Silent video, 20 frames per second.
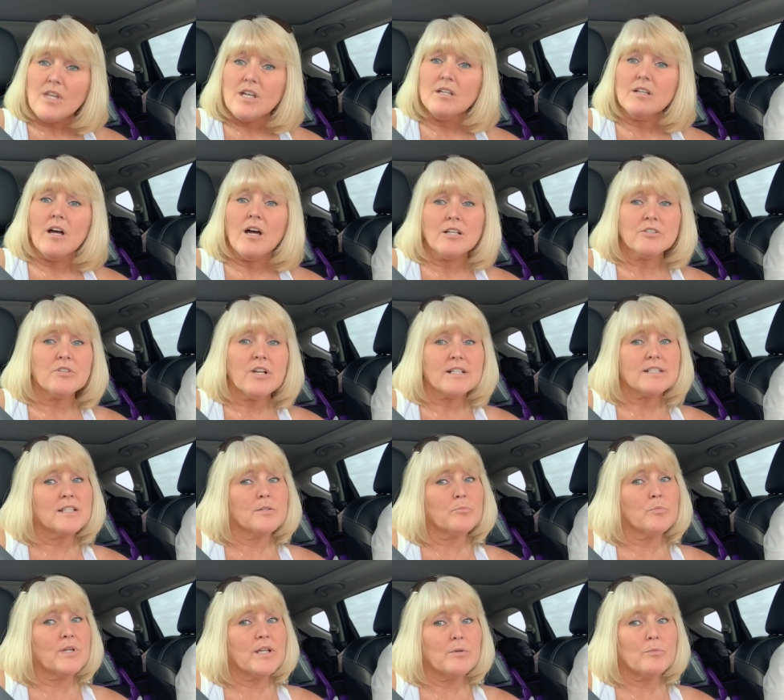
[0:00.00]
contracts
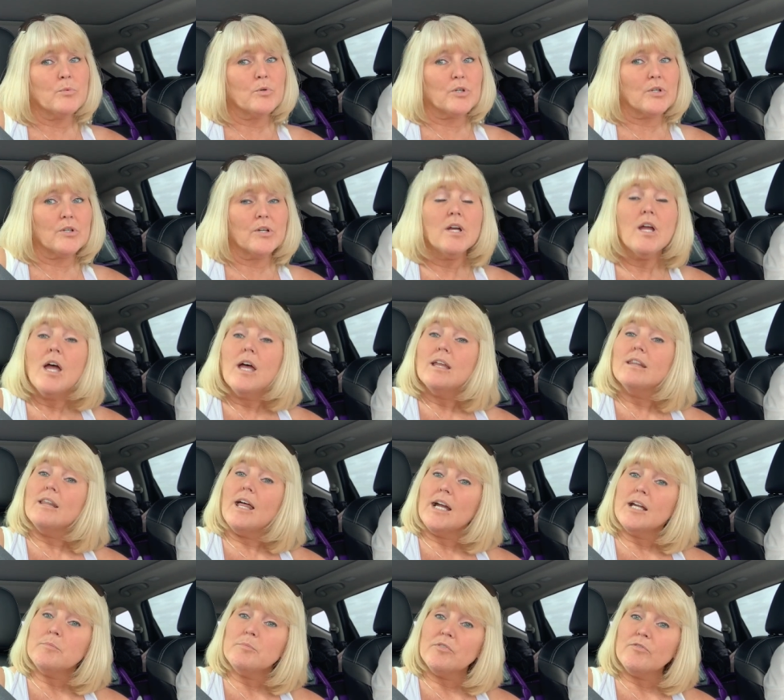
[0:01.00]
that we were
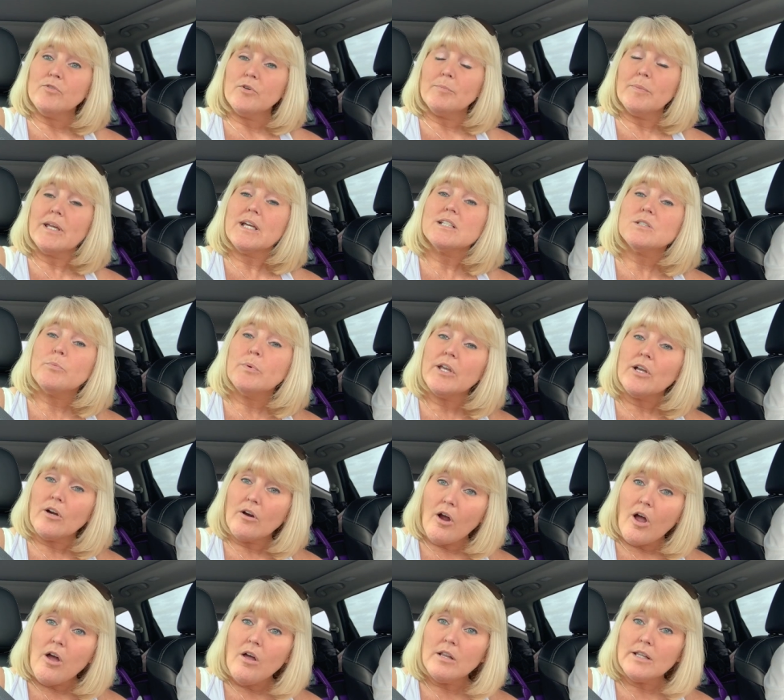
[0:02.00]
liable for because we
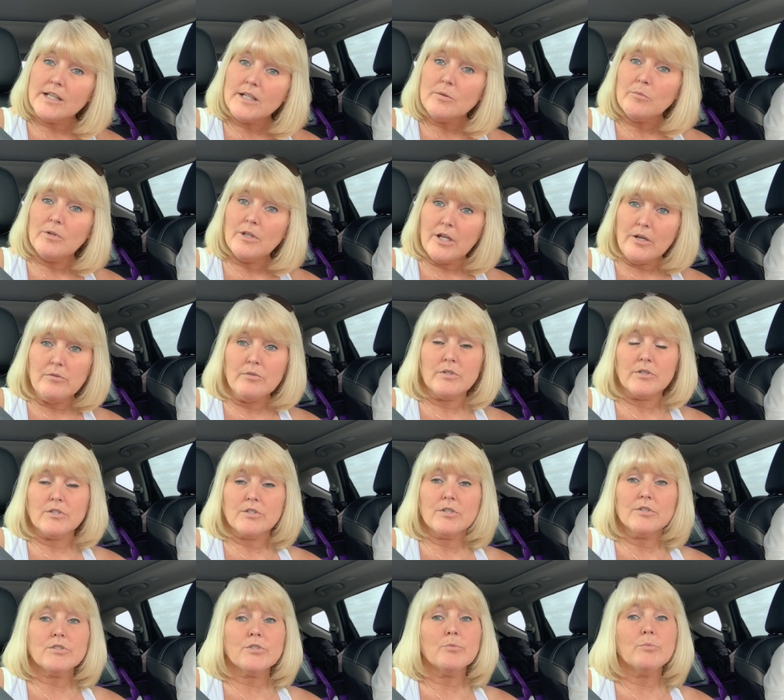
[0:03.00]
are all equal
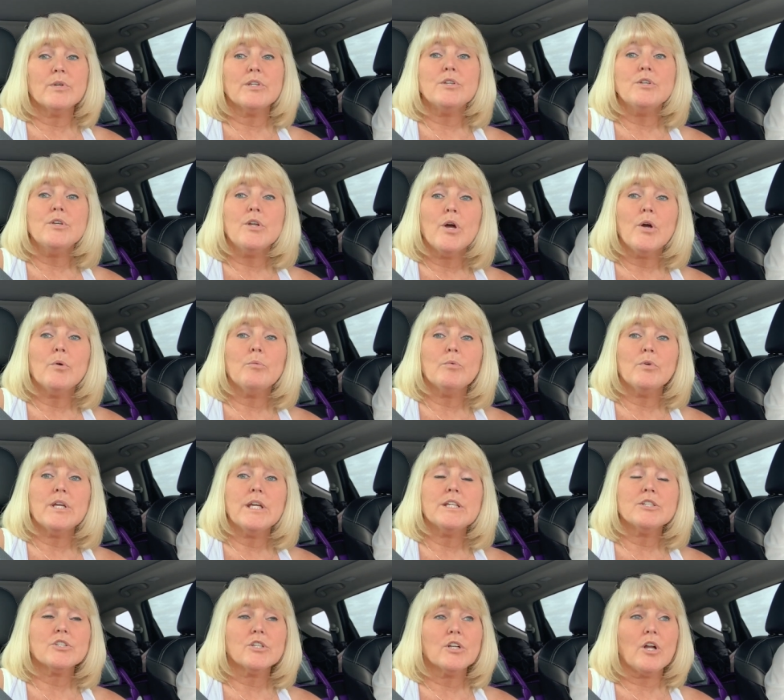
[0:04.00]
owners. So we know
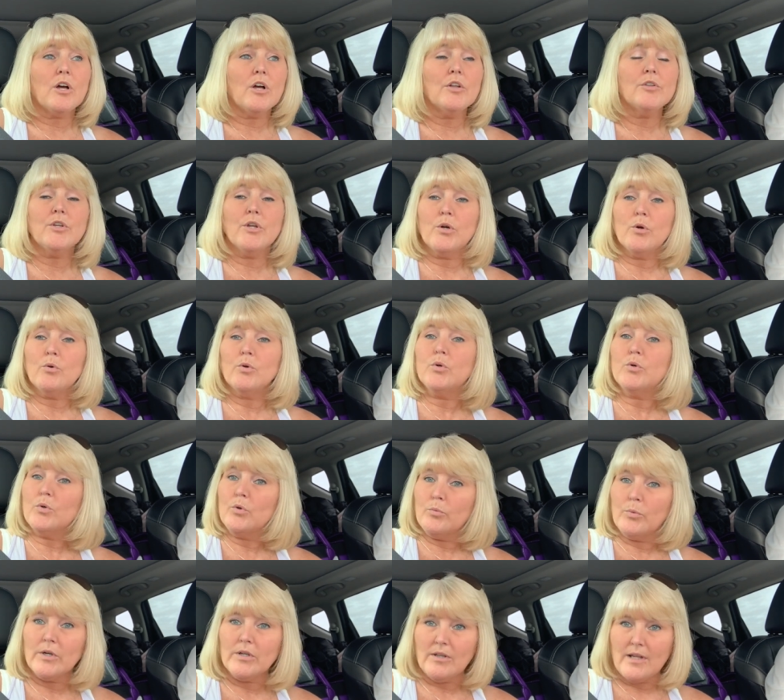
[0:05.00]
we should all know
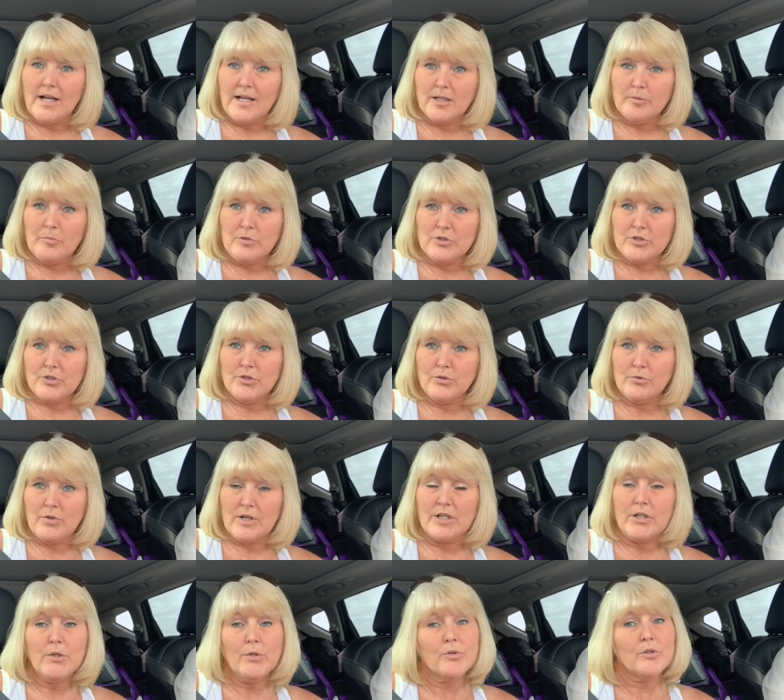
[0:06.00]
who we're liable to
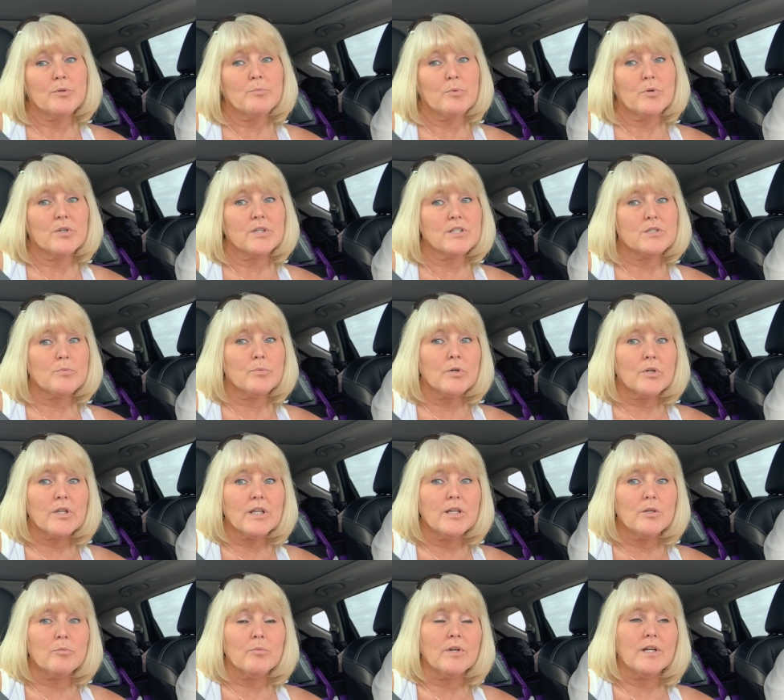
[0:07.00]
and who the board is
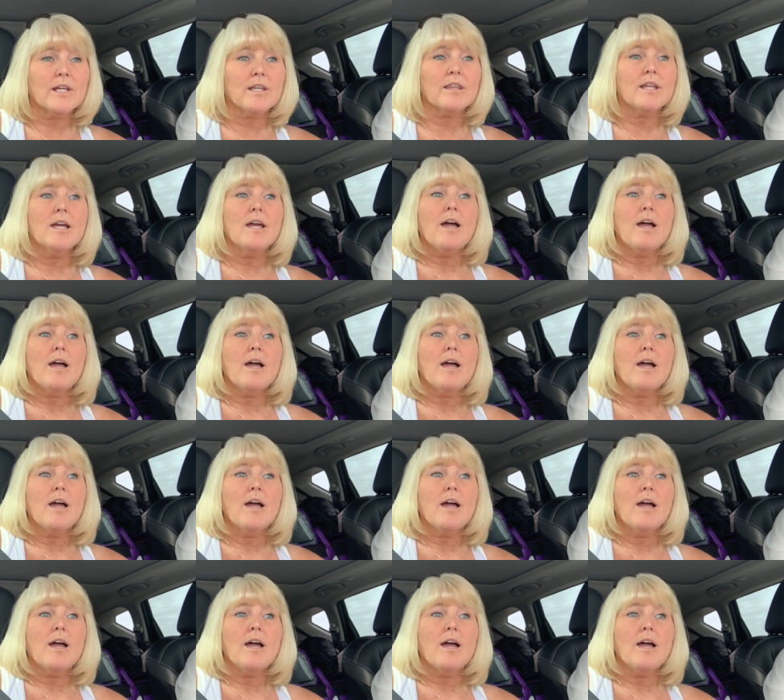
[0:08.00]
working with.